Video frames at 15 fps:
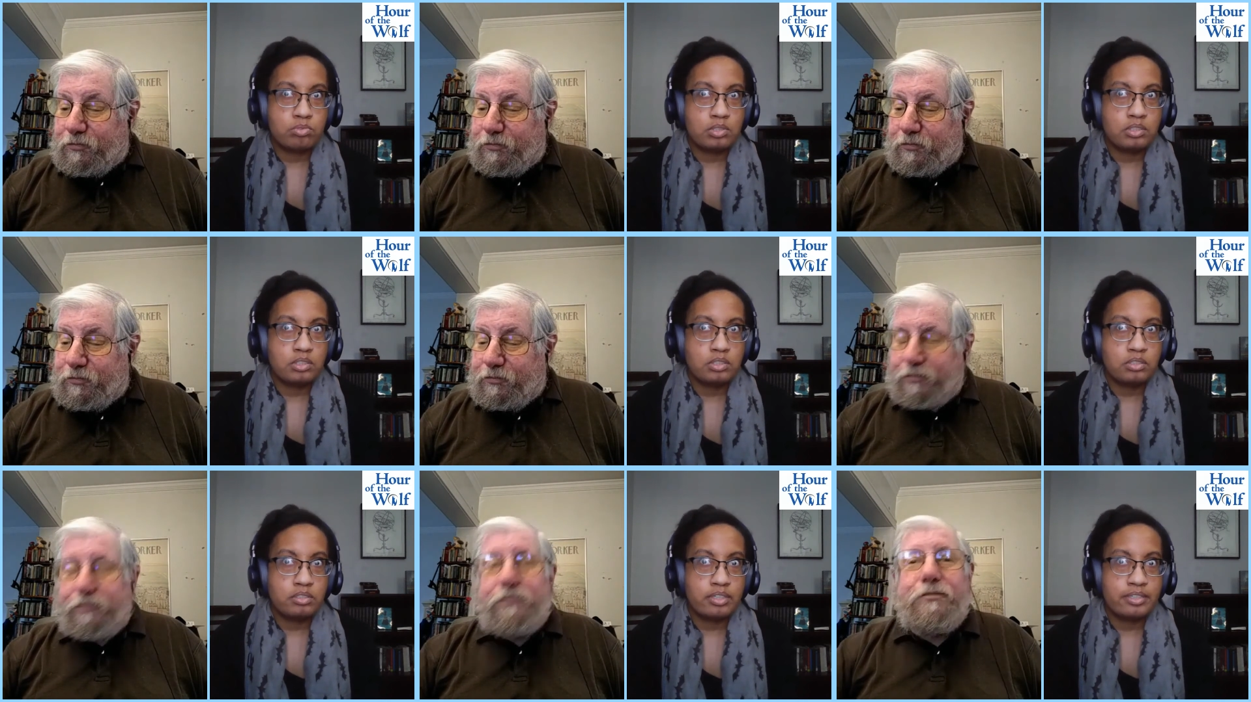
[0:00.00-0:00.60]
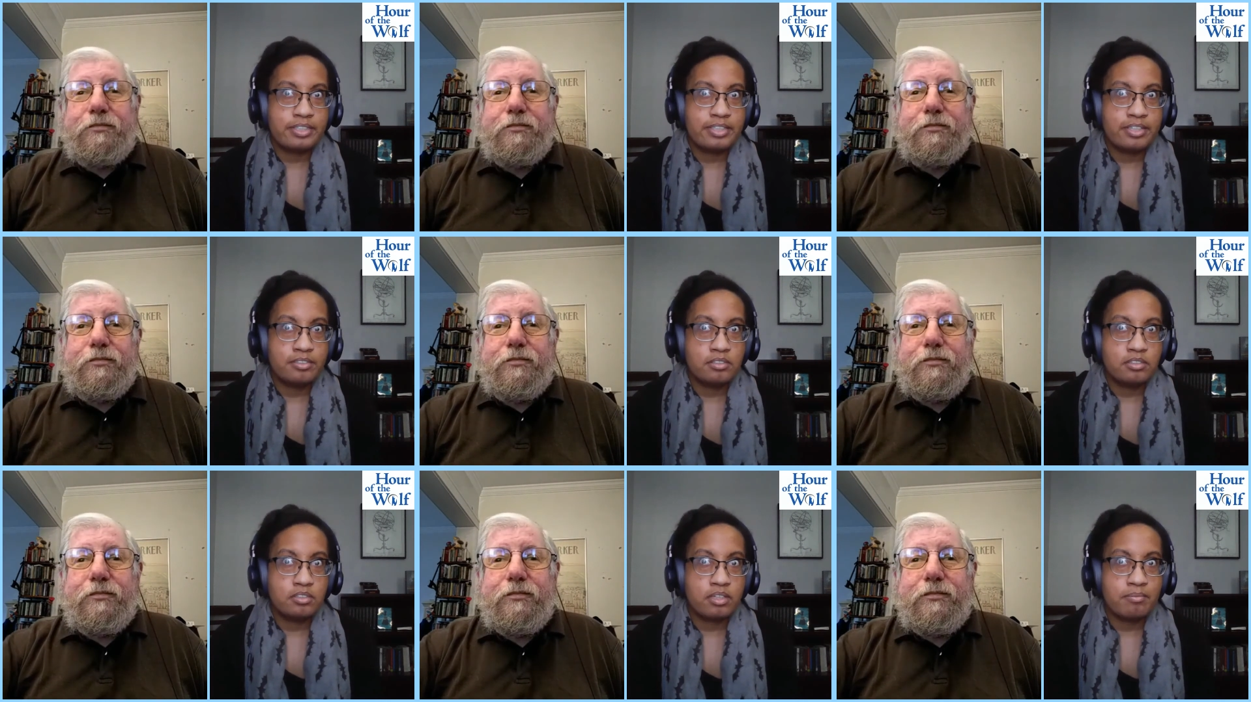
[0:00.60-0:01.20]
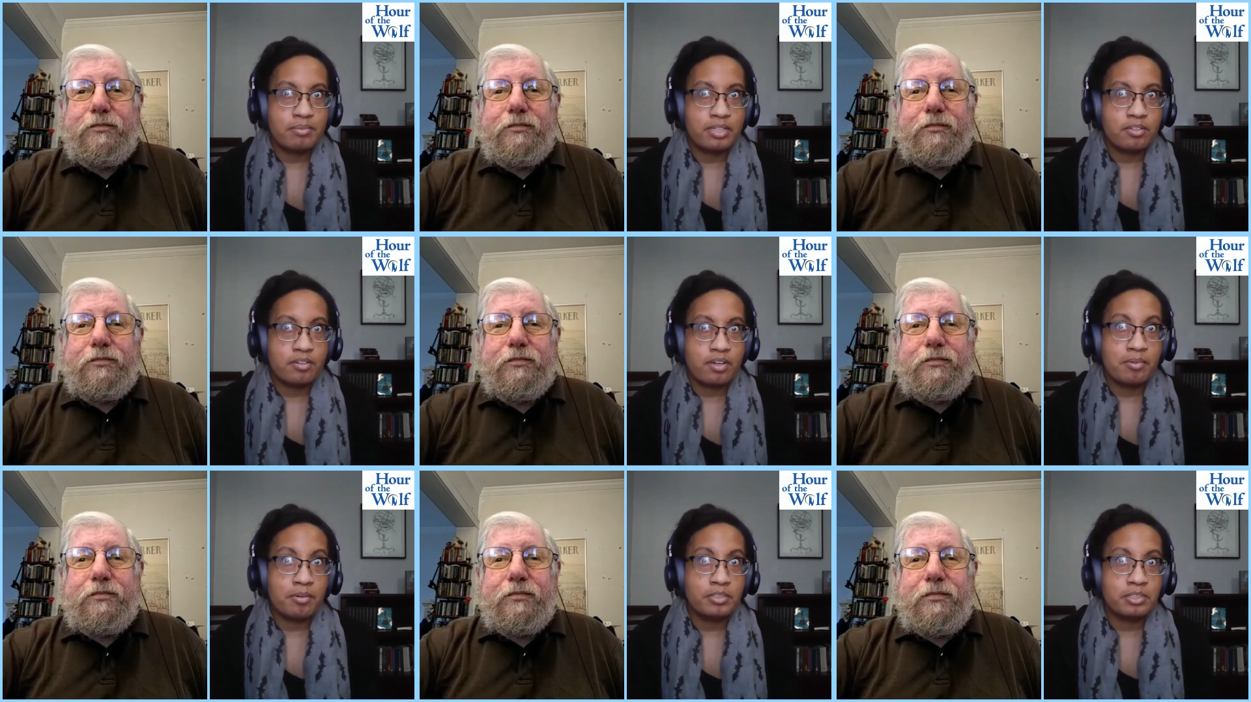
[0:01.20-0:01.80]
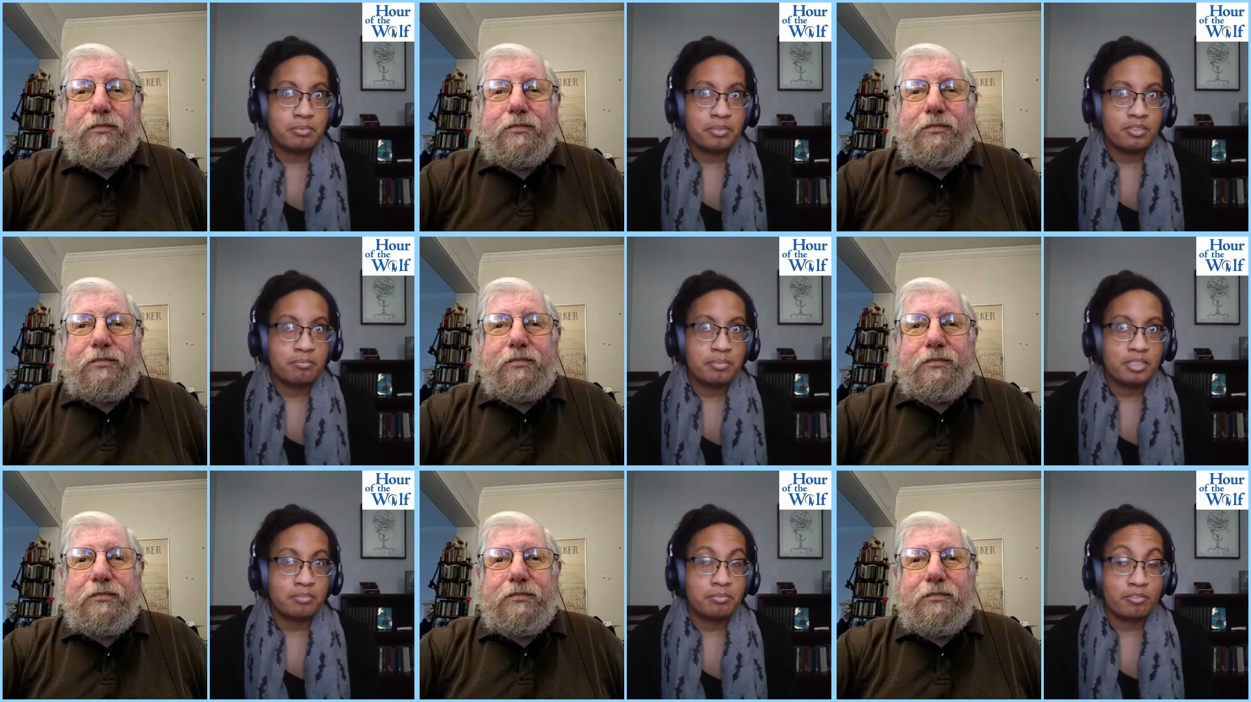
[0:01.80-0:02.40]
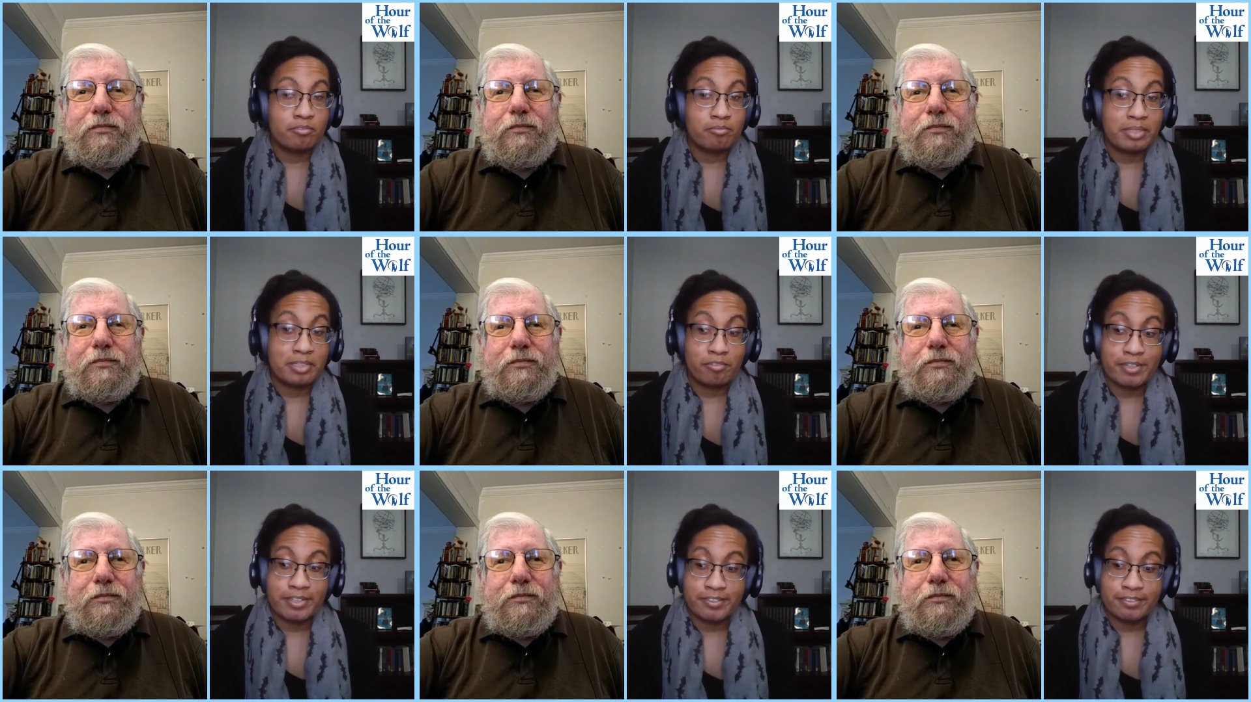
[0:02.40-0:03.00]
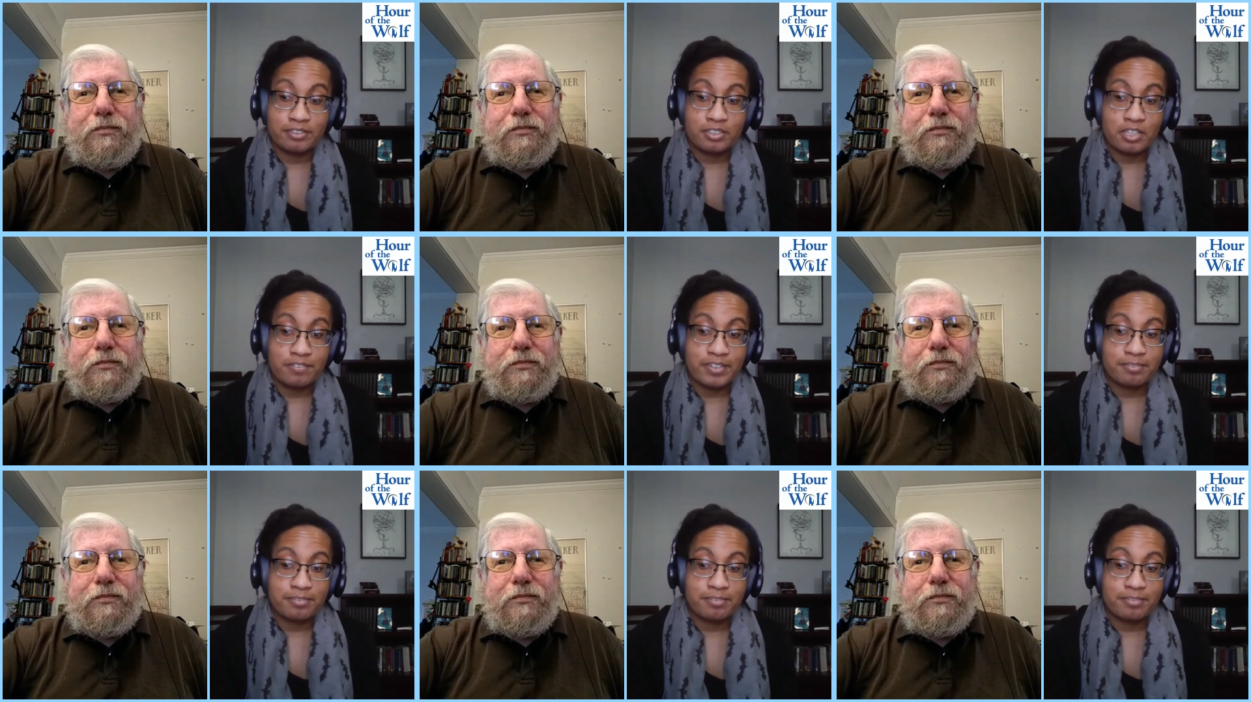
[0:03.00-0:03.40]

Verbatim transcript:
Speaker 1: uh, I think it's. I mean, I, am always a big, big, big reader and stuff.